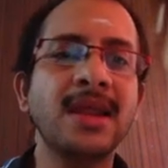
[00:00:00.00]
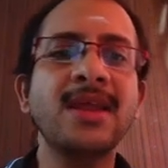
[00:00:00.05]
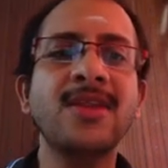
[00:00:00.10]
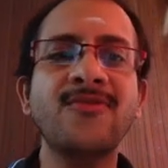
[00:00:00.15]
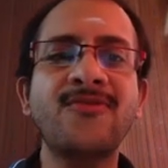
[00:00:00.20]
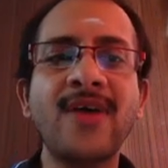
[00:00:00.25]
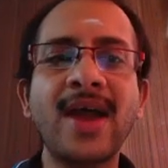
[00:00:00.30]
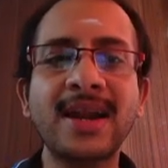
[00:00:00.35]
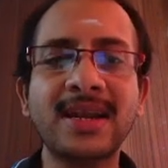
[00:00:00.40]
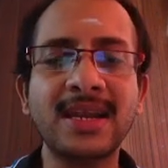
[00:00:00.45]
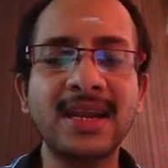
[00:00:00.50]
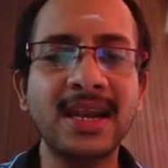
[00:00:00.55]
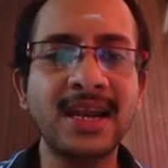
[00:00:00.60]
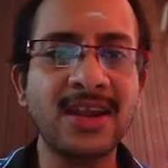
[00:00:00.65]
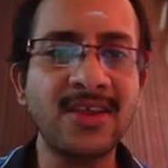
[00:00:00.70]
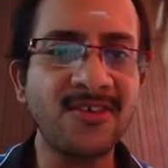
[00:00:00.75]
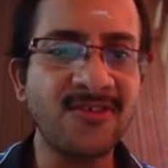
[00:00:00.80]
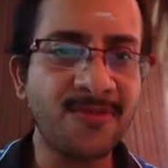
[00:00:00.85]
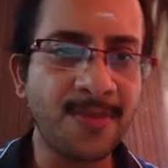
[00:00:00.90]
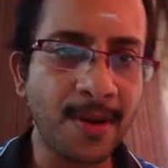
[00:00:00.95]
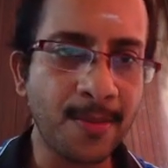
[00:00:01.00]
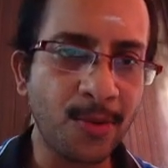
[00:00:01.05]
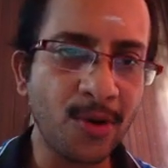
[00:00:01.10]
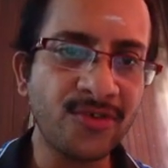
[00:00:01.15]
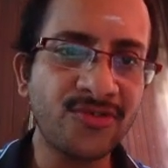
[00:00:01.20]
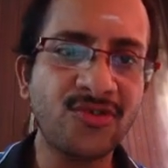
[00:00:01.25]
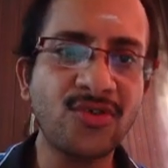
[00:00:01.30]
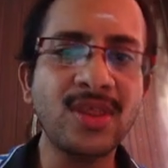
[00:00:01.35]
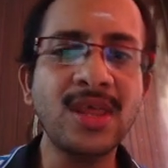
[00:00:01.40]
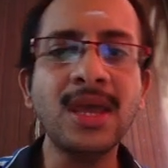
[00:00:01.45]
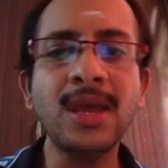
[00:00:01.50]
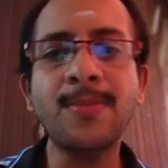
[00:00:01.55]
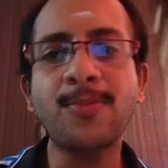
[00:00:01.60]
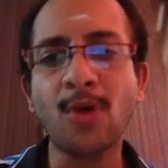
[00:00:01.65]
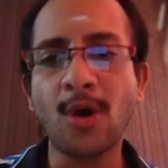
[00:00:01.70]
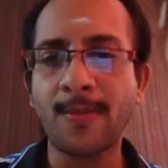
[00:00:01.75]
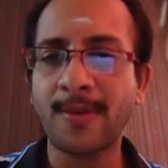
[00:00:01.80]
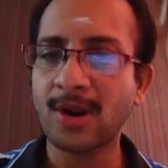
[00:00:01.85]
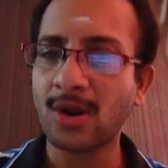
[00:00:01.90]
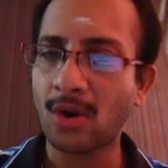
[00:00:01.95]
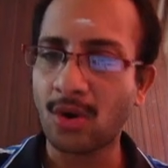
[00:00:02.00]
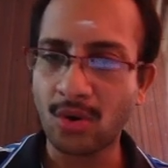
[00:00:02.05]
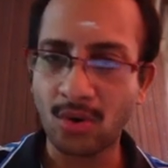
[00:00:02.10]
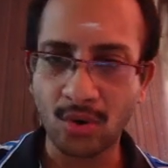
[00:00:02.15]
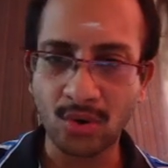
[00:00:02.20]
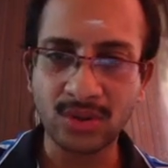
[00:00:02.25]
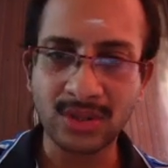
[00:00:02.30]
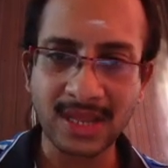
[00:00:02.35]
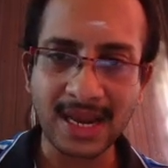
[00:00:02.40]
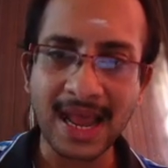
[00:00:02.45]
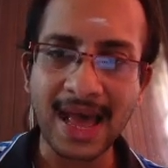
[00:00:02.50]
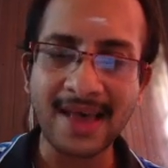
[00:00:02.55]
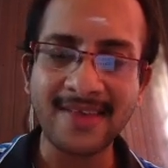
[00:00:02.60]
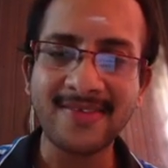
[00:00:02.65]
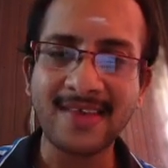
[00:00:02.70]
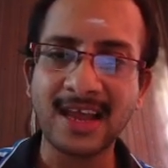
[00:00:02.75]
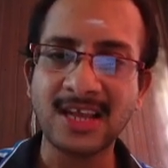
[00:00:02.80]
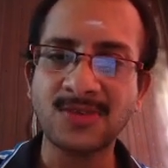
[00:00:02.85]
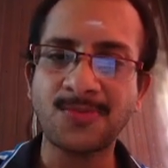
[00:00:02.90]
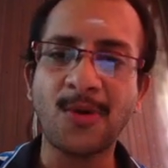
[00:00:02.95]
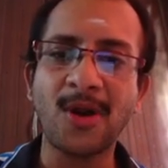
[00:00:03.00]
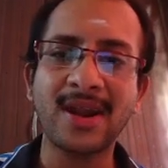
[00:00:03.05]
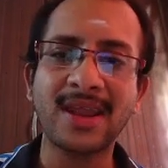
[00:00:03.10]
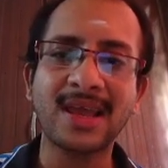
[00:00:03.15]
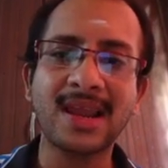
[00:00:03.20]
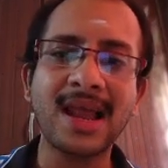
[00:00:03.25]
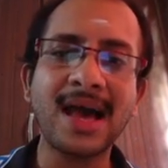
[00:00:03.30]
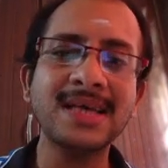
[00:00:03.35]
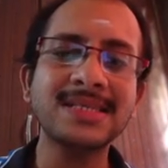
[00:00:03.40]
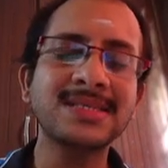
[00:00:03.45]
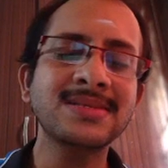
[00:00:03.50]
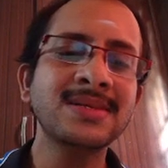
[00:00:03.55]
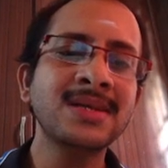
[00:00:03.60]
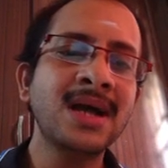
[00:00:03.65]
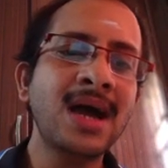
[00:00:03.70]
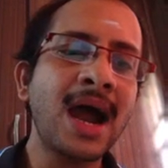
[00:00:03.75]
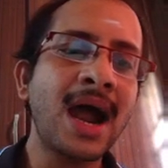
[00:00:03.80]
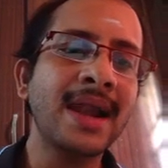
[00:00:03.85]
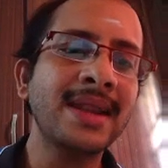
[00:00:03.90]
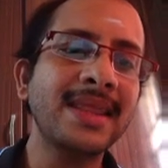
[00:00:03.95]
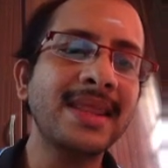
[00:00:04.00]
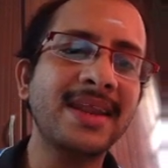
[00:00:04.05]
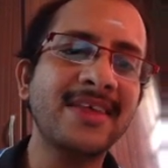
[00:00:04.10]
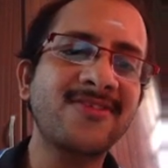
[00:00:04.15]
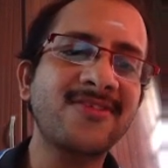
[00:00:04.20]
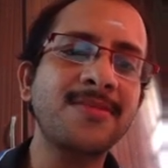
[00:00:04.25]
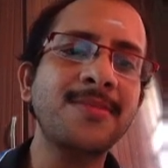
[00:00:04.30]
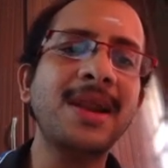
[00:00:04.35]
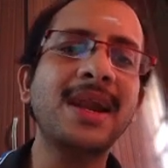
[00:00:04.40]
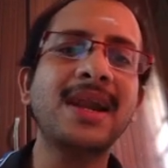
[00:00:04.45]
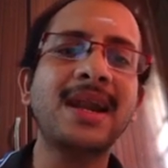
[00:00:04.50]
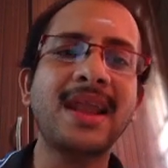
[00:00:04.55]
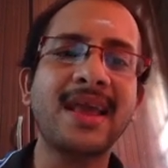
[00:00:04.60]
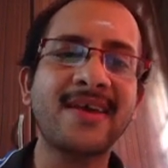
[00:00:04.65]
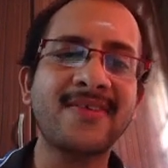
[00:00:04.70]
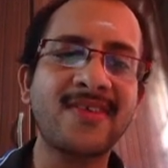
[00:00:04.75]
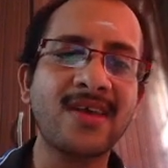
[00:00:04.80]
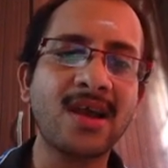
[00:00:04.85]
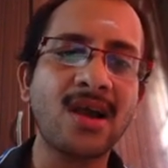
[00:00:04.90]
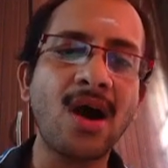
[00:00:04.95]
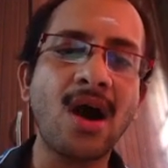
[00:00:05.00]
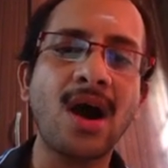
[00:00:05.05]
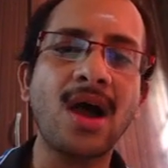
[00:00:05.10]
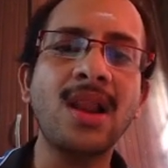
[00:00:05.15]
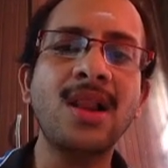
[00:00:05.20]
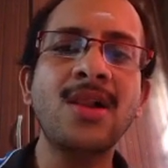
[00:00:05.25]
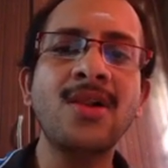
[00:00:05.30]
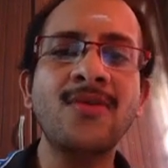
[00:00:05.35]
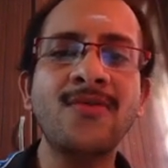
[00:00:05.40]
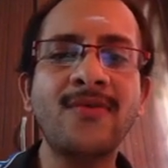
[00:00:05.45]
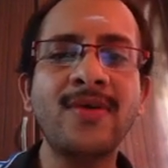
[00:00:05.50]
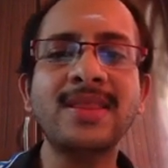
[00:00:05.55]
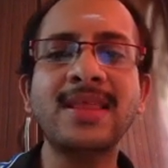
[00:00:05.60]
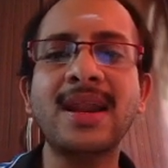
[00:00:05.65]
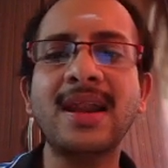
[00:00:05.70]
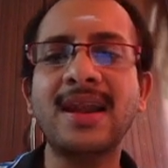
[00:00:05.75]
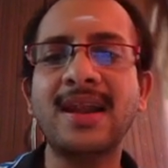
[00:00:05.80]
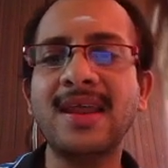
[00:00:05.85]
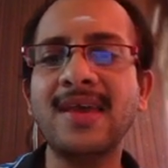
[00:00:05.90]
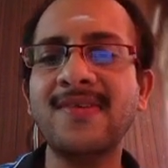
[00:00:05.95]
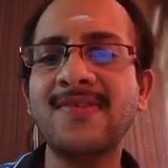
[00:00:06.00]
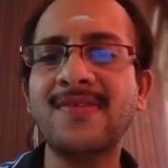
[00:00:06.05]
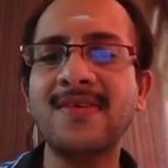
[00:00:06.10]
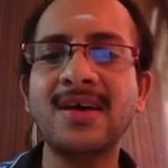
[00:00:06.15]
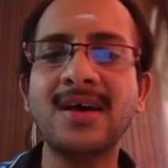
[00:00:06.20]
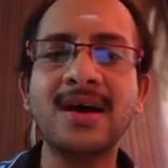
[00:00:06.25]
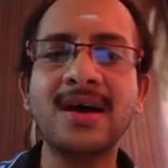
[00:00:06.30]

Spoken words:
In fact, it is proposed to the proper ground truth class, corresponding class, and the discriminator takes a call whether it is